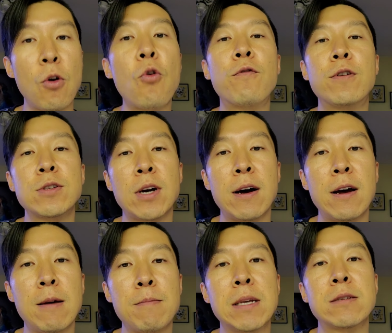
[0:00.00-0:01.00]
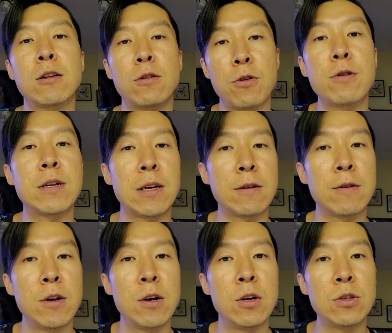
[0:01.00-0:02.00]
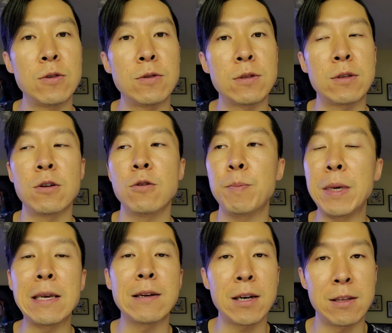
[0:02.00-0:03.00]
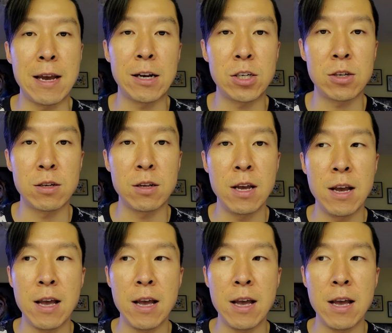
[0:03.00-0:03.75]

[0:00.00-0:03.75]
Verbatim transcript: over time it's learning to still be in connection